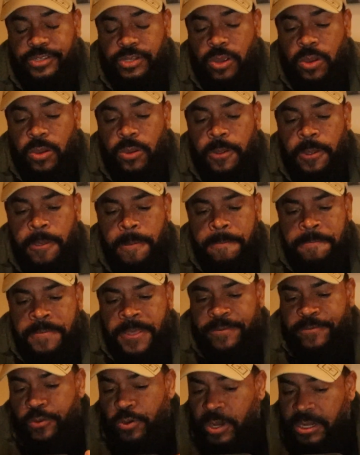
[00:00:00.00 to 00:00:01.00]
So
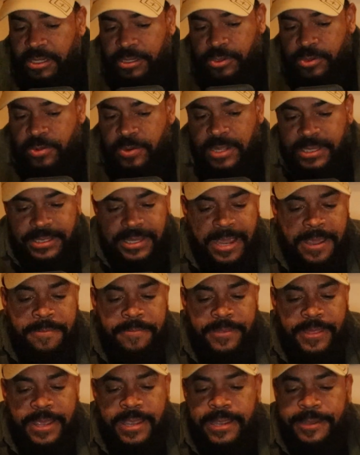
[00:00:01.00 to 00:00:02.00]
if you want to do the
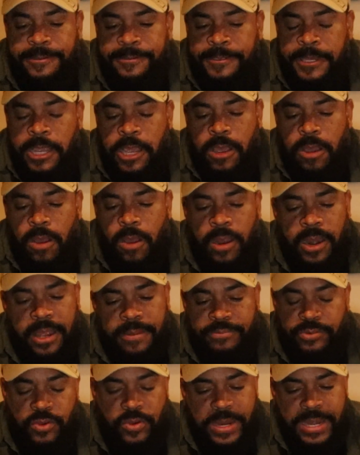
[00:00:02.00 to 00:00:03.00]
same thing, all
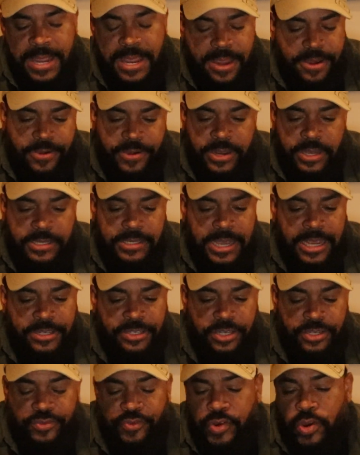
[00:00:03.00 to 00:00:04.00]
I'm doing here is I
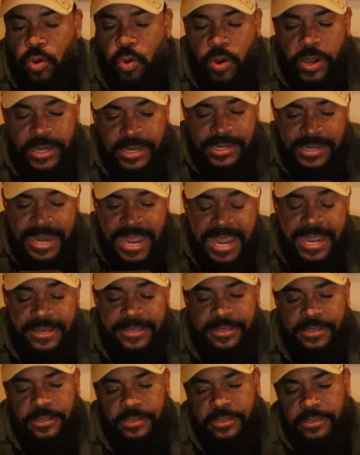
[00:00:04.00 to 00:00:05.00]
just record the
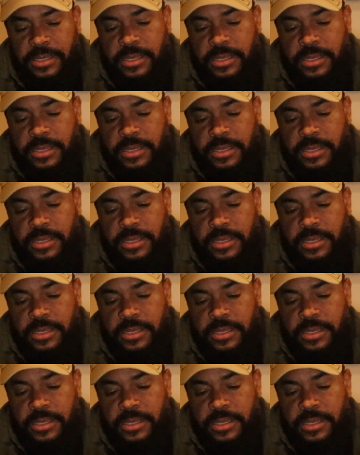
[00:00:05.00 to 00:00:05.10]
date,